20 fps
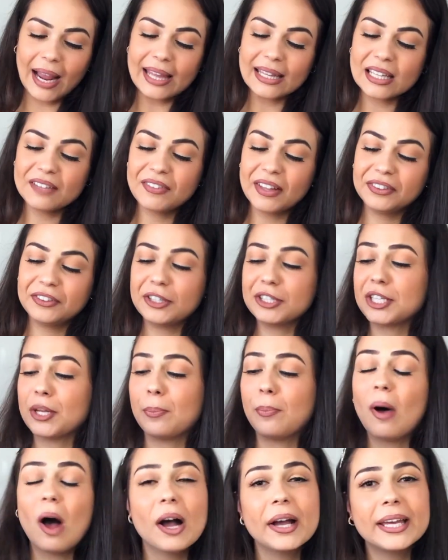love that there's a
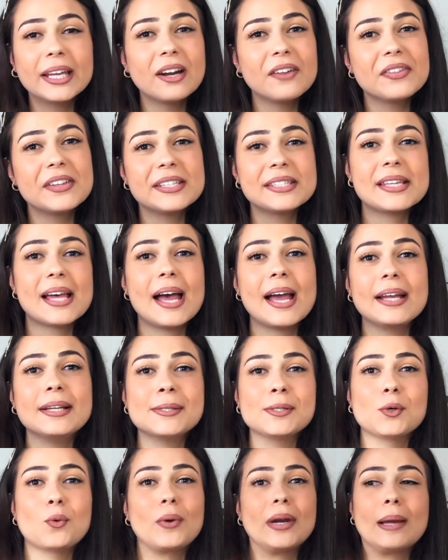pocket on the side,
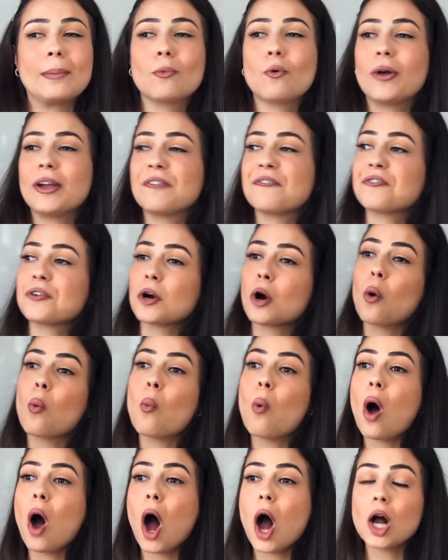so when I'm going for a
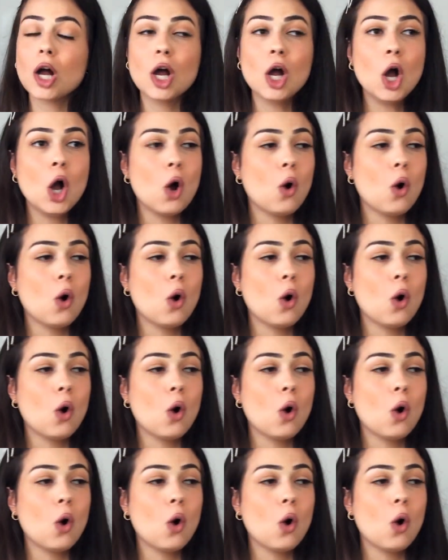walk,